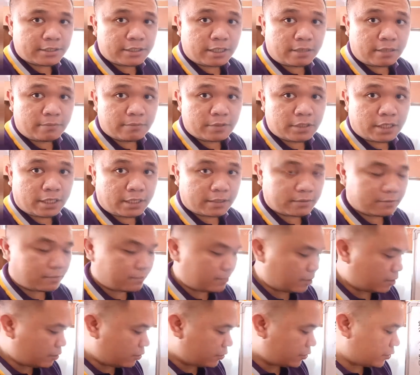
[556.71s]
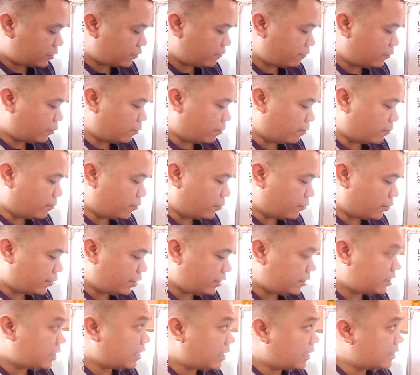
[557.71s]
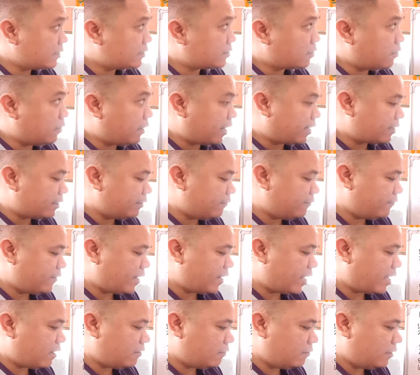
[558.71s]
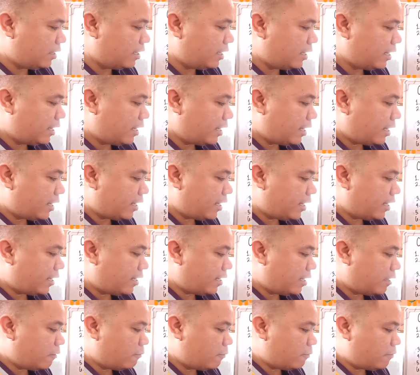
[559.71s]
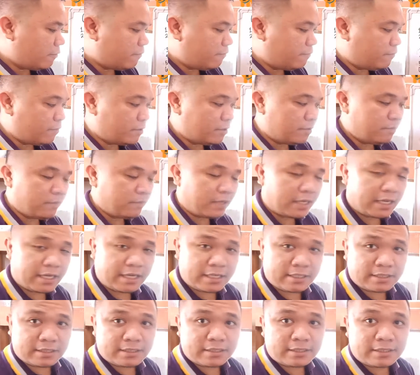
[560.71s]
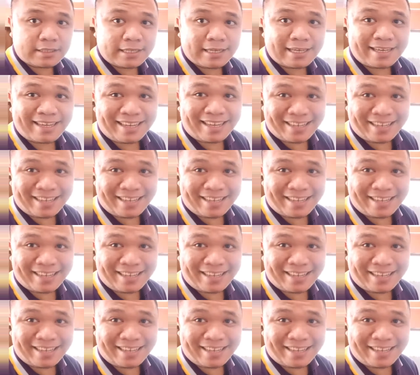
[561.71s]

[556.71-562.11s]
subject because of the board as collective noun, and our verb is.